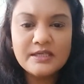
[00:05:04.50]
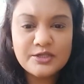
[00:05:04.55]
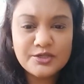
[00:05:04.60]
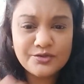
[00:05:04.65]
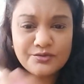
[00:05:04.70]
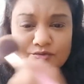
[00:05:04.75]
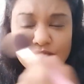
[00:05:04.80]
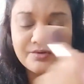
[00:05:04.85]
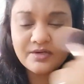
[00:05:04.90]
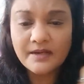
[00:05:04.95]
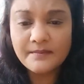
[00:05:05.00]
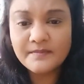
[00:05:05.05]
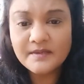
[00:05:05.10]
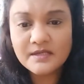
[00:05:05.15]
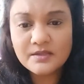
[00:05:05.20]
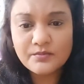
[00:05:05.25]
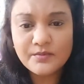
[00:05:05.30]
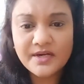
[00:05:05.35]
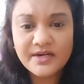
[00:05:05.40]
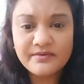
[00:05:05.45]
to rub
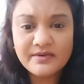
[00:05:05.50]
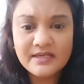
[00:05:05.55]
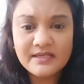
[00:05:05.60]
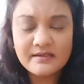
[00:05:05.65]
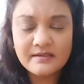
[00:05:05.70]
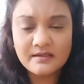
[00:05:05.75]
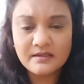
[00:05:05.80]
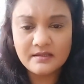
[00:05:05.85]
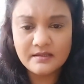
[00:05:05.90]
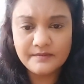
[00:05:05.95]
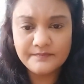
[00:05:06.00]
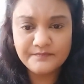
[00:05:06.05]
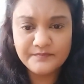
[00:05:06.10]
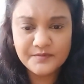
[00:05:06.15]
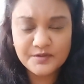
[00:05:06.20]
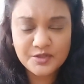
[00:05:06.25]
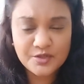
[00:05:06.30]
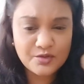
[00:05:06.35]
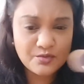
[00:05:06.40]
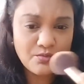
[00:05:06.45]
it very
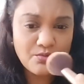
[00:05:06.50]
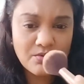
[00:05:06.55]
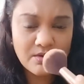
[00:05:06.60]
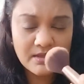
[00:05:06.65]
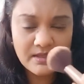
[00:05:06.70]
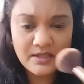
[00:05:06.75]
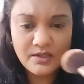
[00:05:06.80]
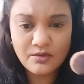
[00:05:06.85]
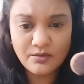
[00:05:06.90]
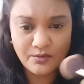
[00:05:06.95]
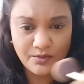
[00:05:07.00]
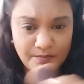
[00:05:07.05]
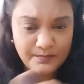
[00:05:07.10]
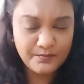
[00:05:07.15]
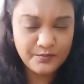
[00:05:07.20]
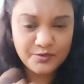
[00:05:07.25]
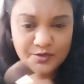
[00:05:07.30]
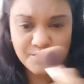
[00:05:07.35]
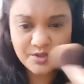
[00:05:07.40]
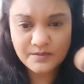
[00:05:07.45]
strongly, or
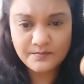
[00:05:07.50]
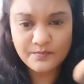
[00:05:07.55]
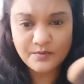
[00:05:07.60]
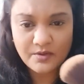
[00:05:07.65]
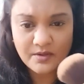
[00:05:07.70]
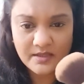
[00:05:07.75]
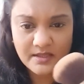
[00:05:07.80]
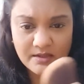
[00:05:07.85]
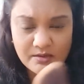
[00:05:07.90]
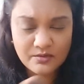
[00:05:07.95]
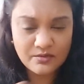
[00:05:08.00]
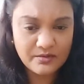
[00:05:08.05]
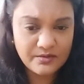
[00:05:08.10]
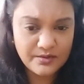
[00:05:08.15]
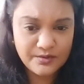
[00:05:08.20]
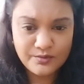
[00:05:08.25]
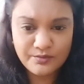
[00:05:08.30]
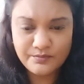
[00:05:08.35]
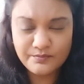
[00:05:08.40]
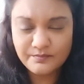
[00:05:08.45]
push the product,
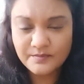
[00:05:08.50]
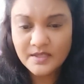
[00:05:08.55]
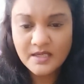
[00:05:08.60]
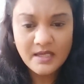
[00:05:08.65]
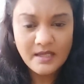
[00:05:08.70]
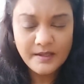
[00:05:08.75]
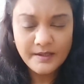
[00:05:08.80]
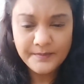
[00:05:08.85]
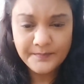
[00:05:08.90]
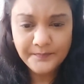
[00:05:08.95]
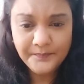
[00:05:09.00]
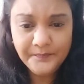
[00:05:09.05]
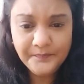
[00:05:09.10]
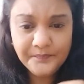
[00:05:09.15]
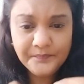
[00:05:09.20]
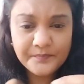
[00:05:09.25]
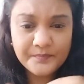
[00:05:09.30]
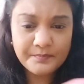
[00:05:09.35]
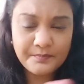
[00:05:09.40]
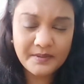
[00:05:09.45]
or
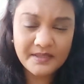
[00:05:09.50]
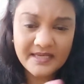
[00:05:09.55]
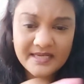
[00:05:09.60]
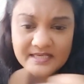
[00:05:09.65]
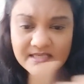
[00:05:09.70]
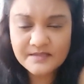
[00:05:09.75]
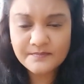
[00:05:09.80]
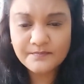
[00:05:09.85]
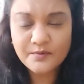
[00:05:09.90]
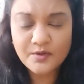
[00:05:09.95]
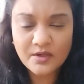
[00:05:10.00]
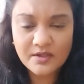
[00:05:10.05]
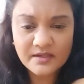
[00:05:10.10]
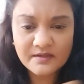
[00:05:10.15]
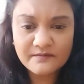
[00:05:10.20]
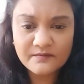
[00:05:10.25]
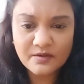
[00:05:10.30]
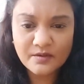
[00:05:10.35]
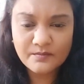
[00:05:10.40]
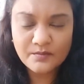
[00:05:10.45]
place the product
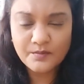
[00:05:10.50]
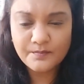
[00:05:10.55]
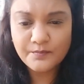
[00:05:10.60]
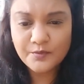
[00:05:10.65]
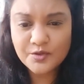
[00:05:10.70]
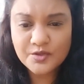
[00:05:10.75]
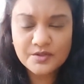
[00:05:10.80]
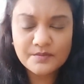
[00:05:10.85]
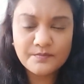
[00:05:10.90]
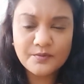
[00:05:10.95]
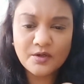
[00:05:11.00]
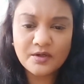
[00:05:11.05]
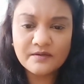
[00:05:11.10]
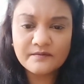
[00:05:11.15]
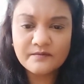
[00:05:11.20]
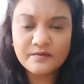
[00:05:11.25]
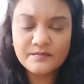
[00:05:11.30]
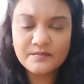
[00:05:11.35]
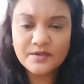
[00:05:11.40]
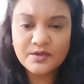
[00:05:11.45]
from, or push the product
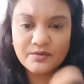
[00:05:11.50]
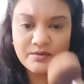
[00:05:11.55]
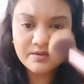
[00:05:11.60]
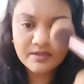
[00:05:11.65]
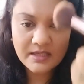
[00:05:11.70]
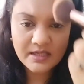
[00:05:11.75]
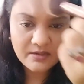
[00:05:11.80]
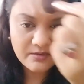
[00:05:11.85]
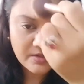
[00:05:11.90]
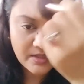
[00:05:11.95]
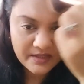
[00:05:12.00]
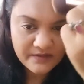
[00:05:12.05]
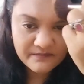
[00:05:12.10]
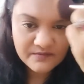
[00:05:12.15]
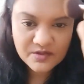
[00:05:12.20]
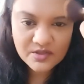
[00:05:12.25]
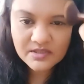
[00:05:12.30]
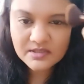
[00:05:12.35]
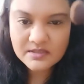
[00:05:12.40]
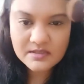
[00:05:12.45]
from here and there. You kind of
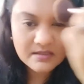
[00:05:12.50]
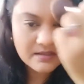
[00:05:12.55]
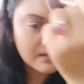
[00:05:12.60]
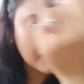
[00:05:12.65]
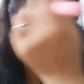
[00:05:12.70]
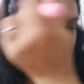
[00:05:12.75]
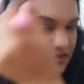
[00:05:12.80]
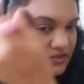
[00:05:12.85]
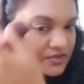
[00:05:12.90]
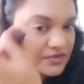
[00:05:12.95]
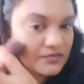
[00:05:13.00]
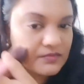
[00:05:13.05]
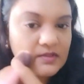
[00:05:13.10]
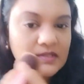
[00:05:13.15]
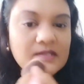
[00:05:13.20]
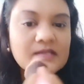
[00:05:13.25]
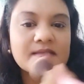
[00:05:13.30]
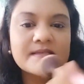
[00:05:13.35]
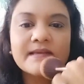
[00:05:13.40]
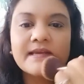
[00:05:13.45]
just do
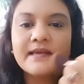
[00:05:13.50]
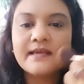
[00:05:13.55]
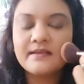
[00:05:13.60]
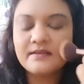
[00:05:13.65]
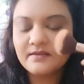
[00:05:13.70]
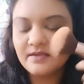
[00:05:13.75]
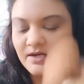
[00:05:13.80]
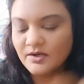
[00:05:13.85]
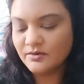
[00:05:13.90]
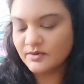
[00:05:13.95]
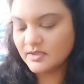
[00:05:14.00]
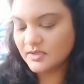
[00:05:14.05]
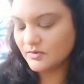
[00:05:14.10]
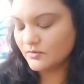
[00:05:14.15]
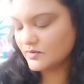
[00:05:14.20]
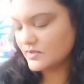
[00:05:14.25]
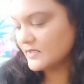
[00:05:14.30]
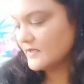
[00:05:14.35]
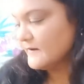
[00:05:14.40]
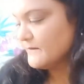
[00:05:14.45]
this, and there it goes.